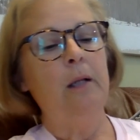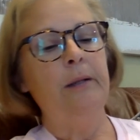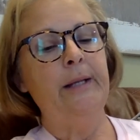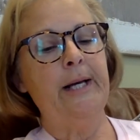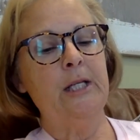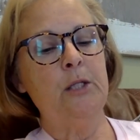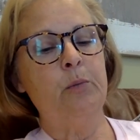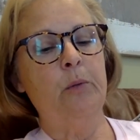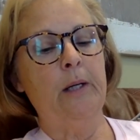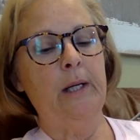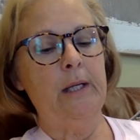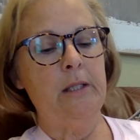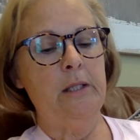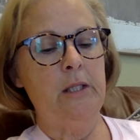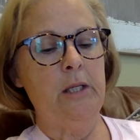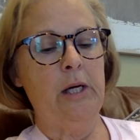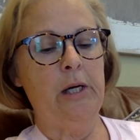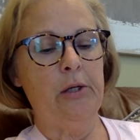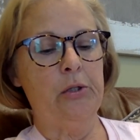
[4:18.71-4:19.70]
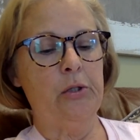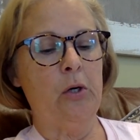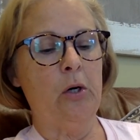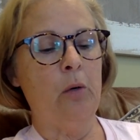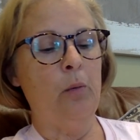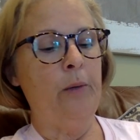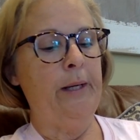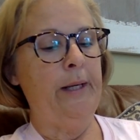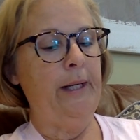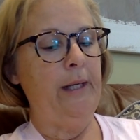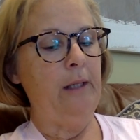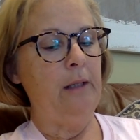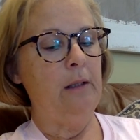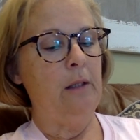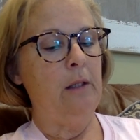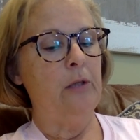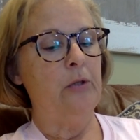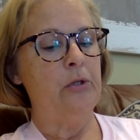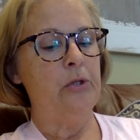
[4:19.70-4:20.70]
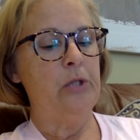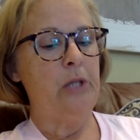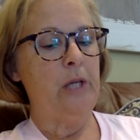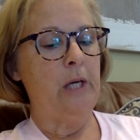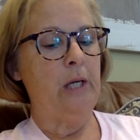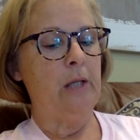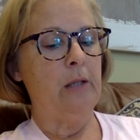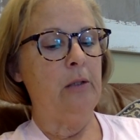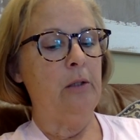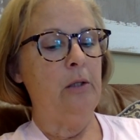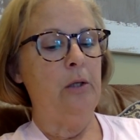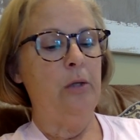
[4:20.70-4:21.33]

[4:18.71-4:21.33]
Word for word: That's what us tucks are, Winnie. Stuck.